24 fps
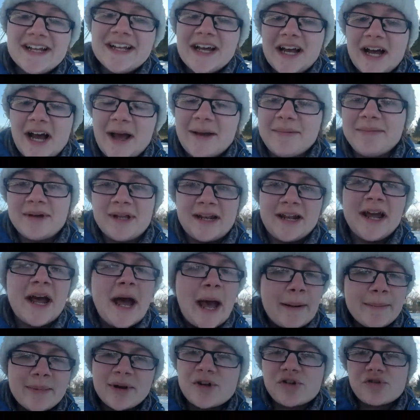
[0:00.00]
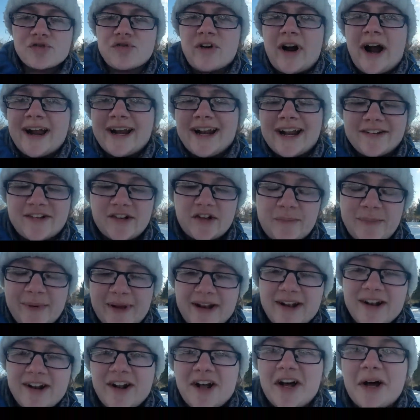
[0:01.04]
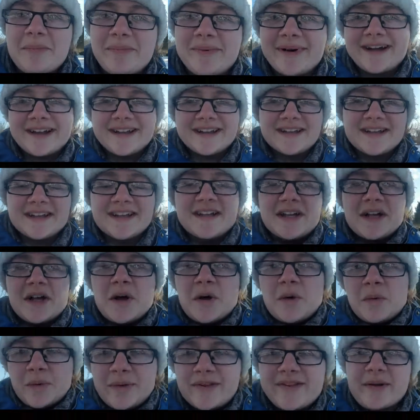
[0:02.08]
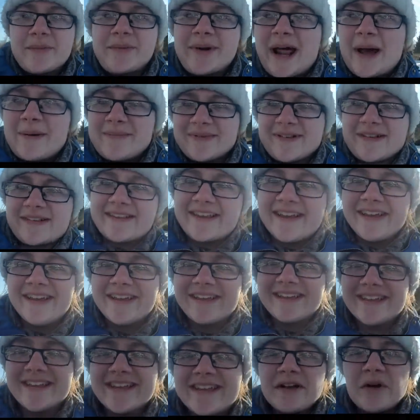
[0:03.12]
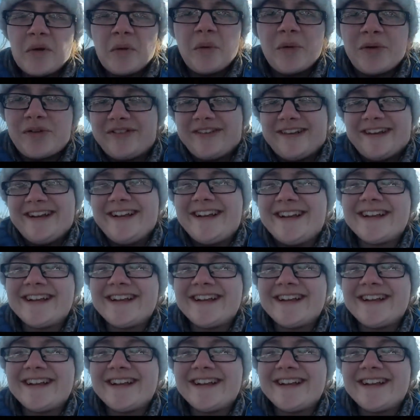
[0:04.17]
I'm gonna, I'm gonna try not to spend it all, but we'll see what happens. we'll see.